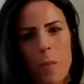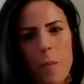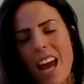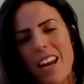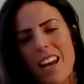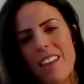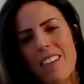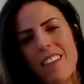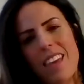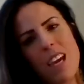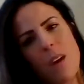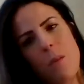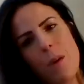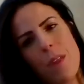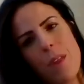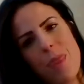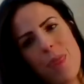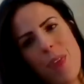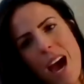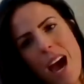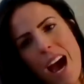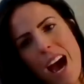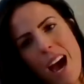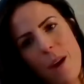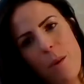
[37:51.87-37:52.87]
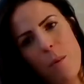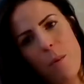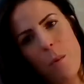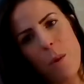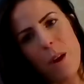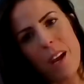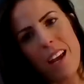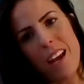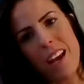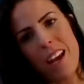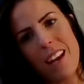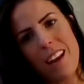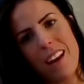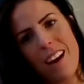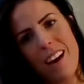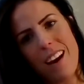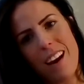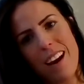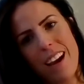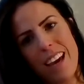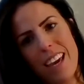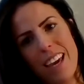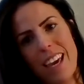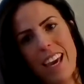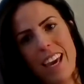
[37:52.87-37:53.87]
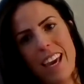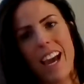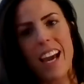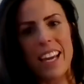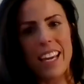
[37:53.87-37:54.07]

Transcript: And I think with that, when I